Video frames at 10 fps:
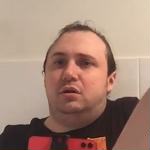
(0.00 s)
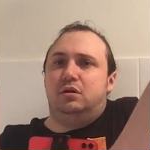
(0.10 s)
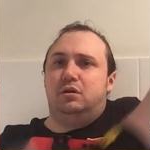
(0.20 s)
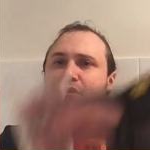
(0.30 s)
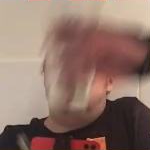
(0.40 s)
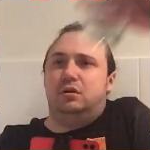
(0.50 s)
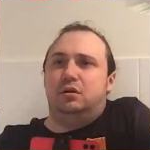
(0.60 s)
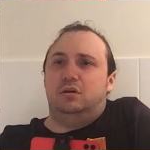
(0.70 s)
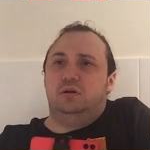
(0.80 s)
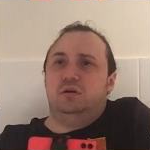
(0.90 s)

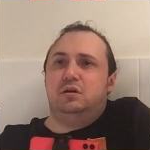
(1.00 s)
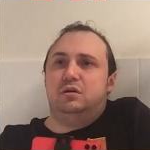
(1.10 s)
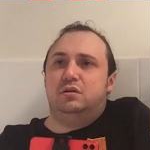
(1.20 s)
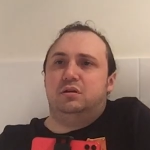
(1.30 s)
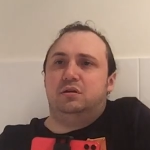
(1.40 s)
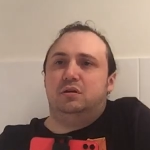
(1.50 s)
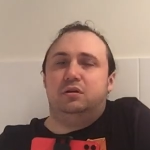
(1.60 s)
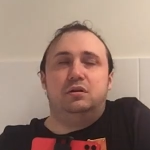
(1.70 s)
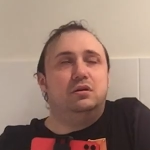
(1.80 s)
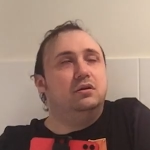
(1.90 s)

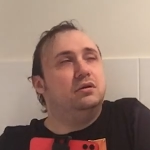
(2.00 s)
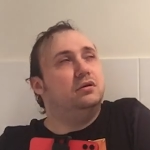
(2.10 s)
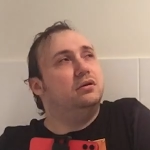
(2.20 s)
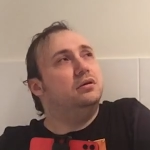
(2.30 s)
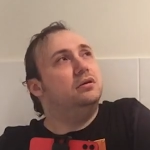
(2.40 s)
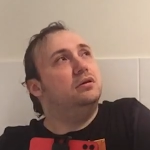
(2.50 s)
(no one is talking)